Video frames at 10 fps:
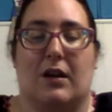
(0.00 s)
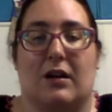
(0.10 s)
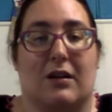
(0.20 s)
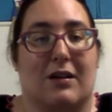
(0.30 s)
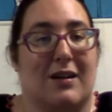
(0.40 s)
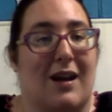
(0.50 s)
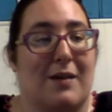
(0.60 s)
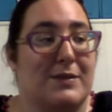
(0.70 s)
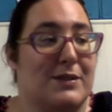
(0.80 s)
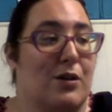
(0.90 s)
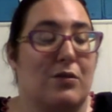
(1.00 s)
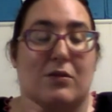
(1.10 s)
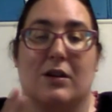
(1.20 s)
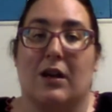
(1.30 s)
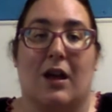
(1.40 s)
oh, I'm
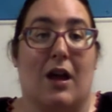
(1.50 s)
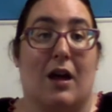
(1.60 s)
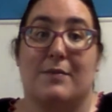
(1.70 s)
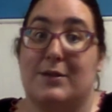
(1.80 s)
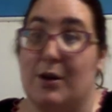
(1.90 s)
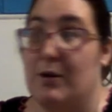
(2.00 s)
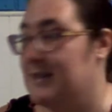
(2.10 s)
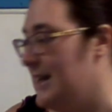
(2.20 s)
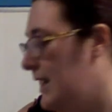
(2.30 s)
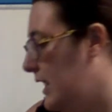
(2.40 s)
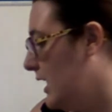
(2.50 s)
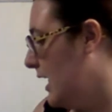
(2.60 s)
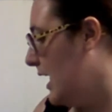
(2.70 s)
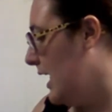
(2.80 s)
so, so excited.